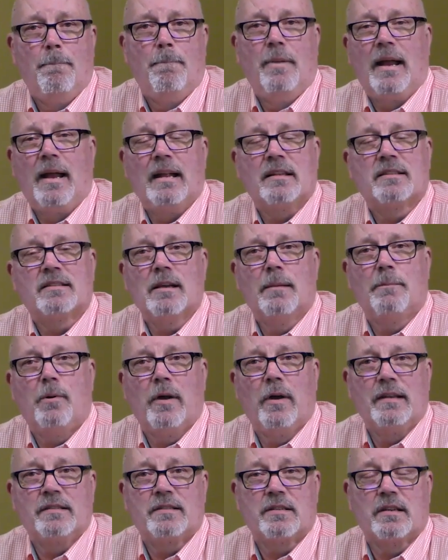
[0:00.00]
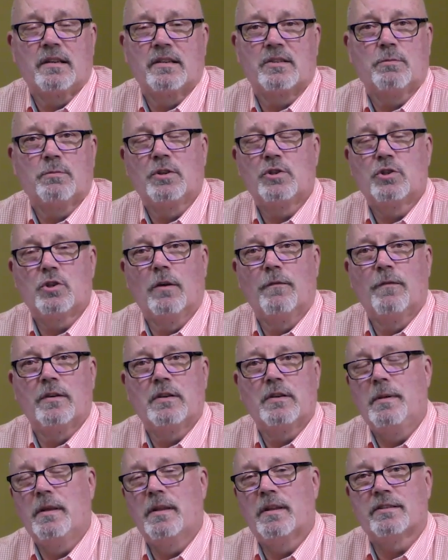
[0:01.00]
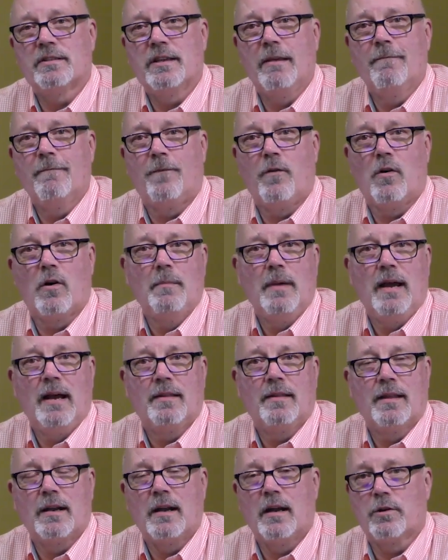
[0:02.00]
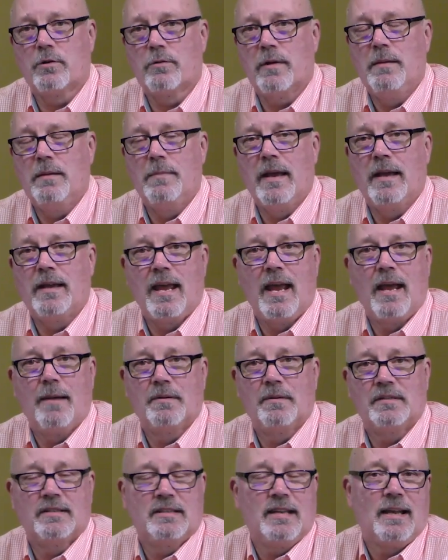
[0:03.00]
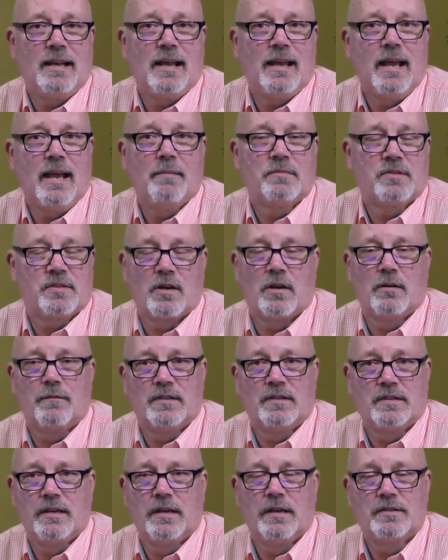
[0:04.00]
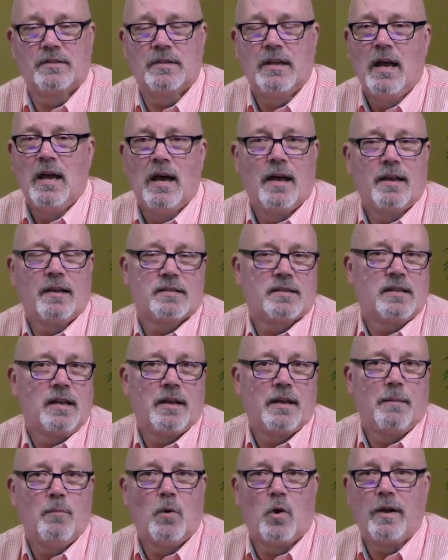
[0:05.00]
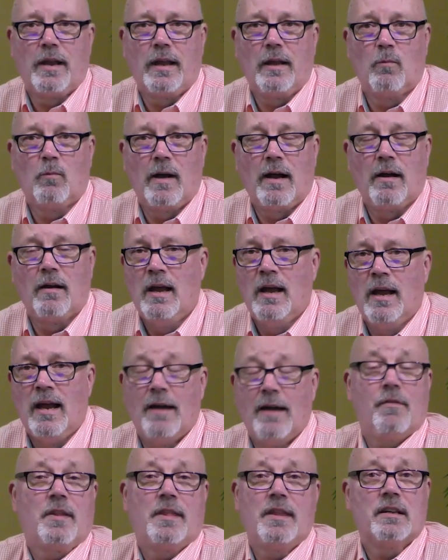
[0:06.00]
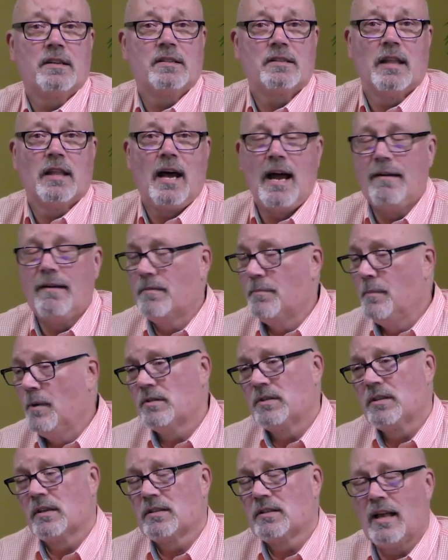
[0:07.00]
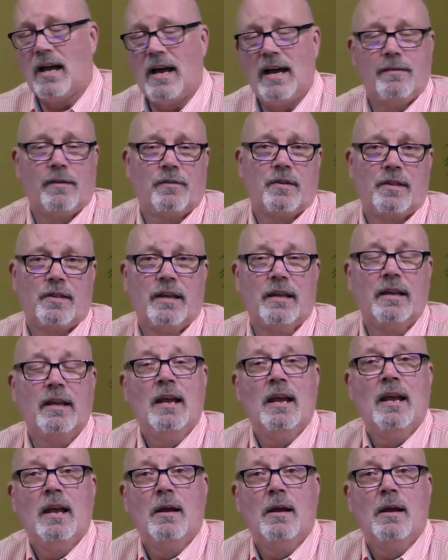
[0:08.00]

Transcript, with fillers: but at some point it's going to switch over to be the same format that our Green Bay campus 10 a.m. service is on a Sunday morning, where everything is live, music's live, everything.